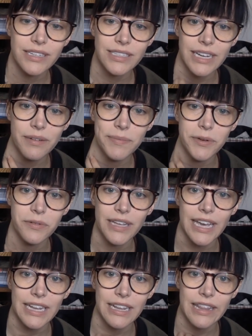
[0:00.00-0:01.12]
sun and moon
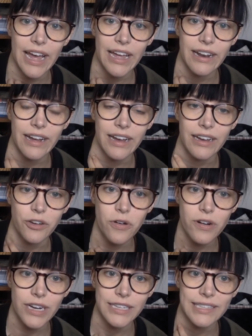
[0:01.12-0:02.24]
kit that
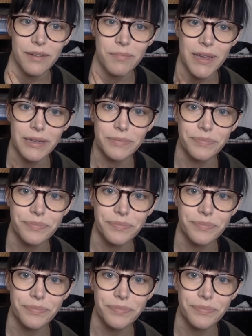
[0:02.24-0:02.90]
Corey sent me.